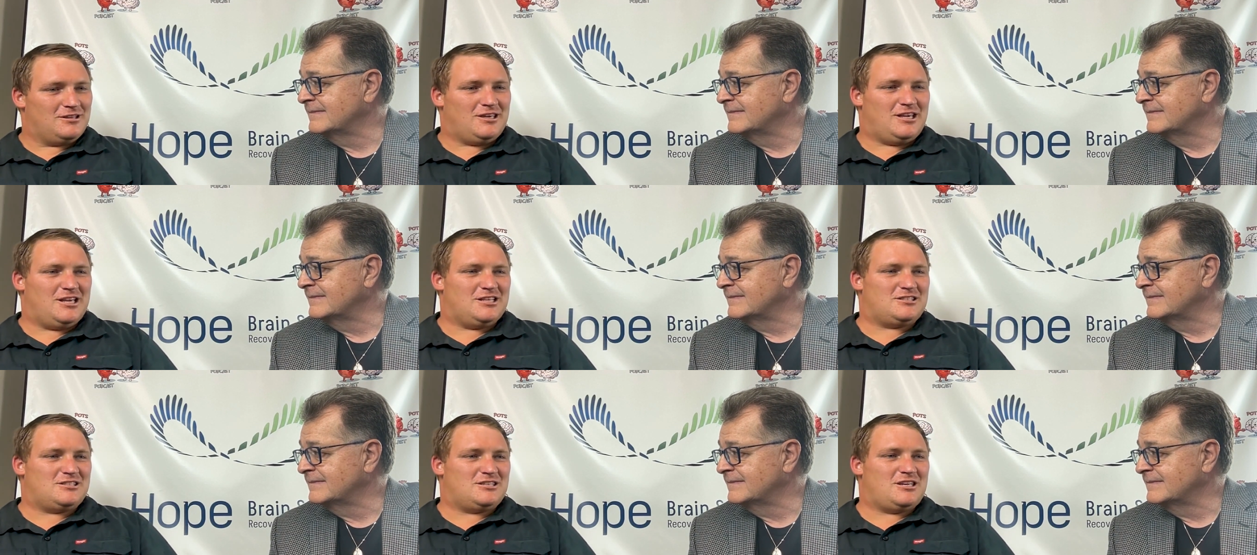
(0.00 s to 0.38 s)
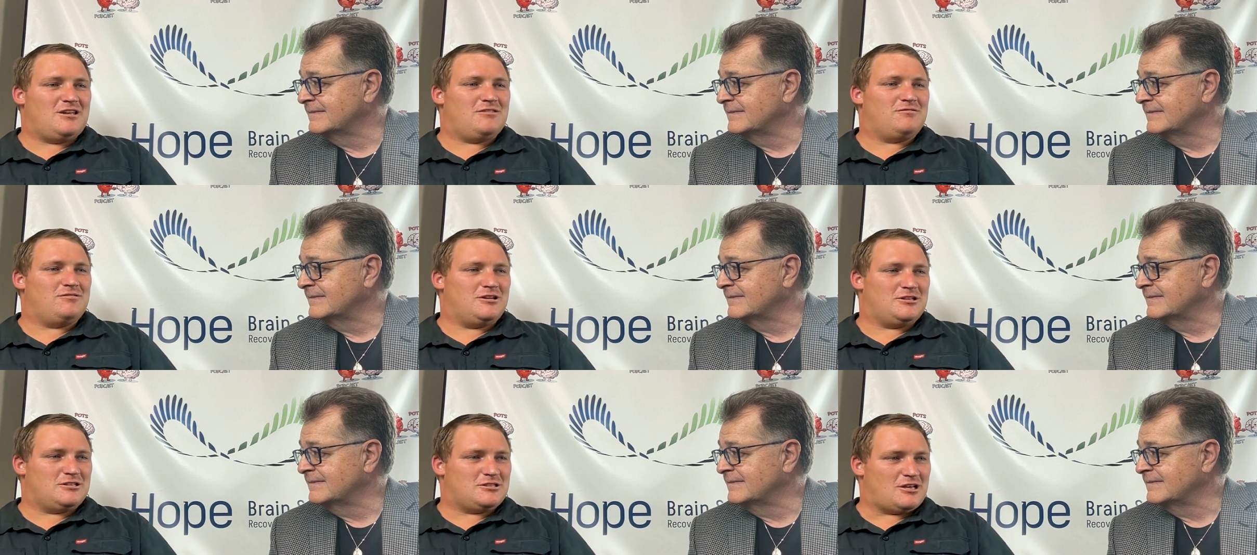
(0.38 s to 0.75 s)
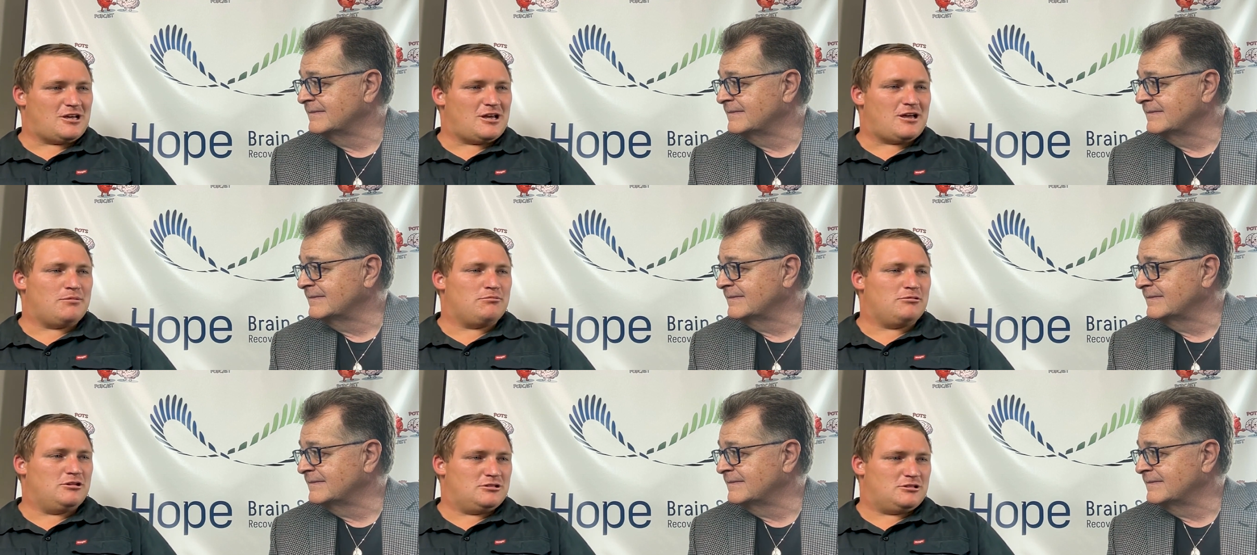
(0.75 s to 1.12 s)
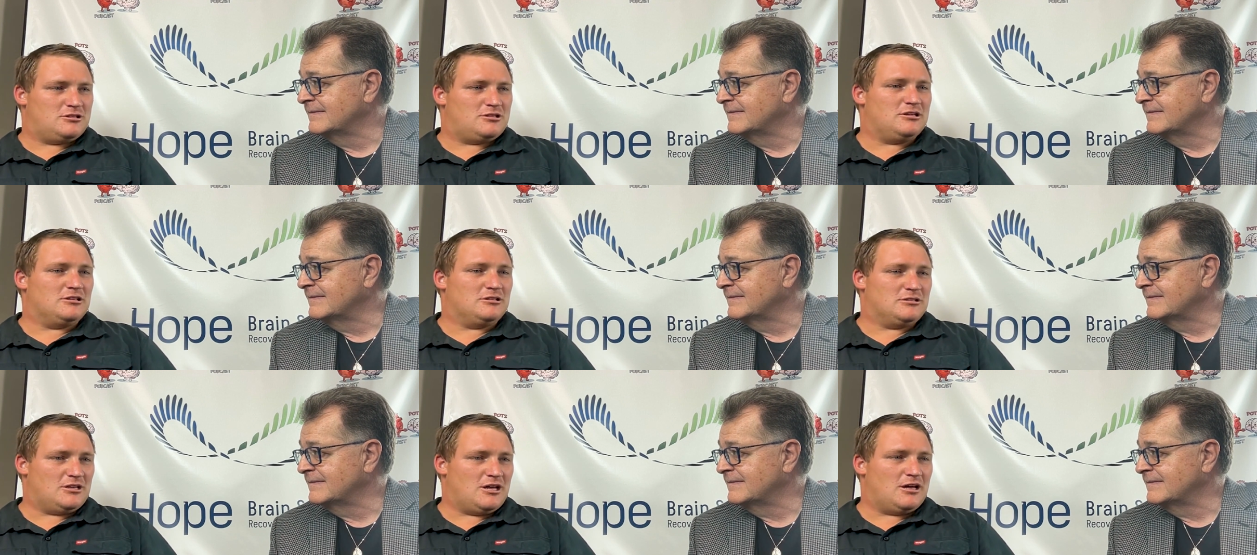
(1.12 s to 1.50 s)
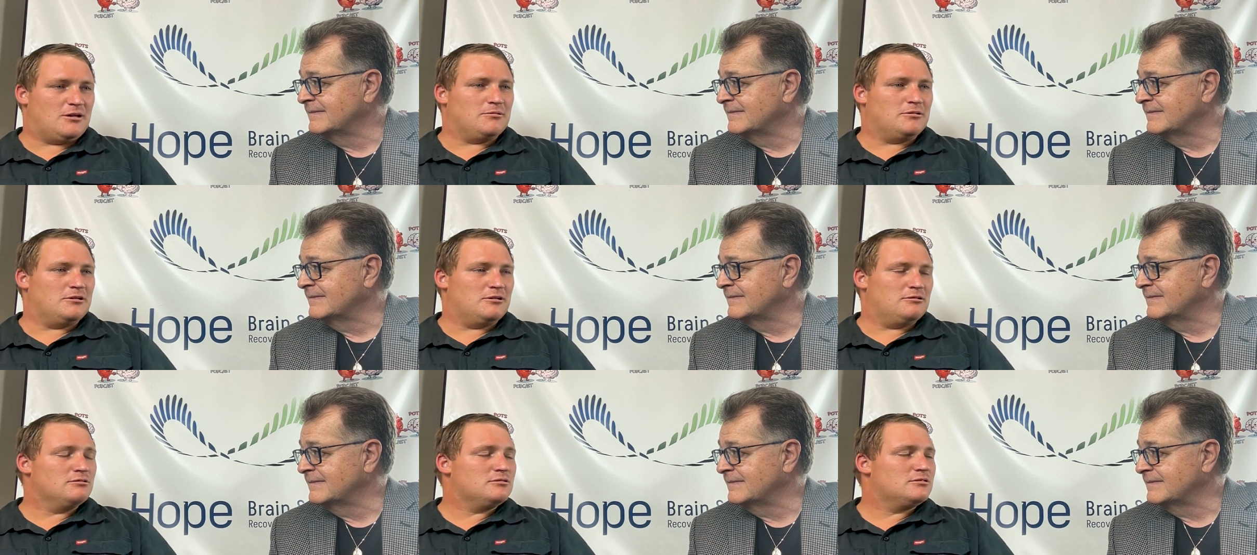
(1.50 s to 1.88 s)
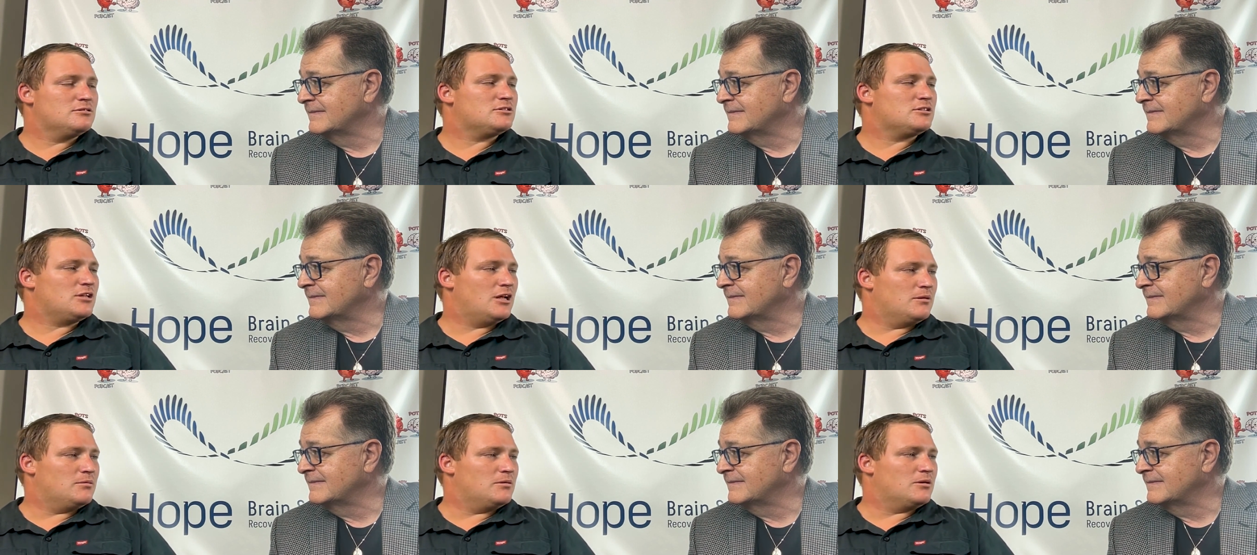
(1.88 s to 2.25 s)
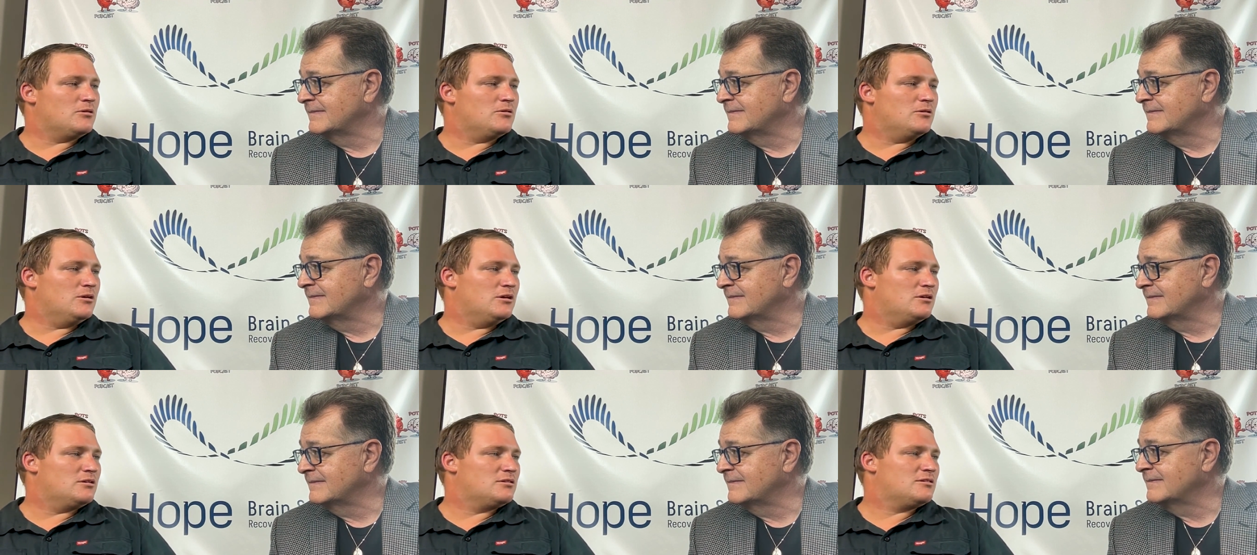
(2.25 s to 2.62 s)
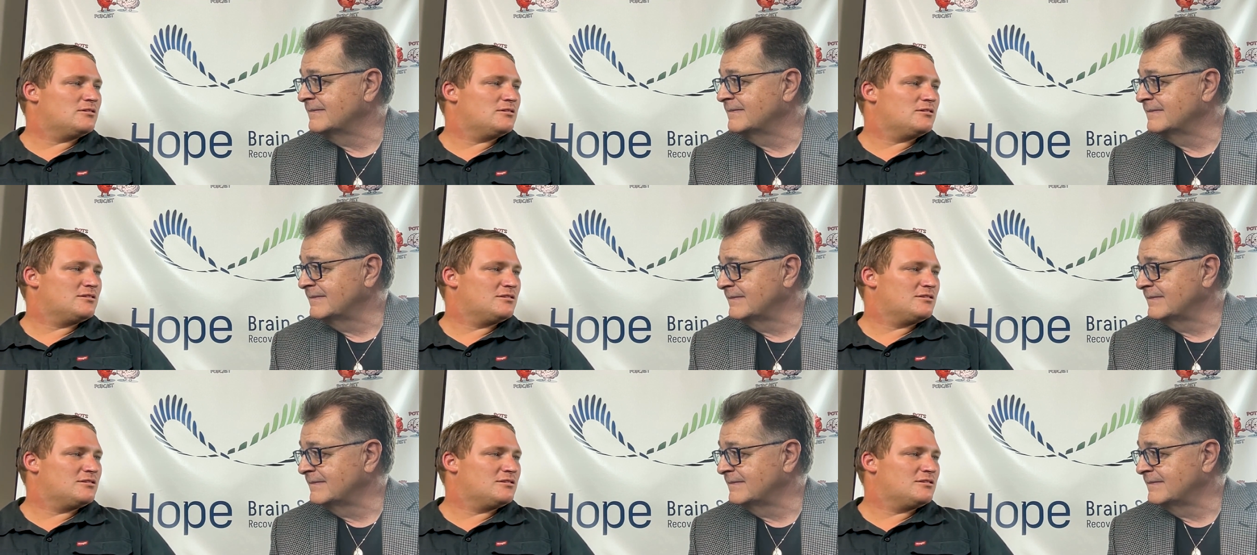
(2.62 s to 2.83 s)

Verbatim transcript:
Speaker 1: gets evening time. It's it's time to it's time to quit.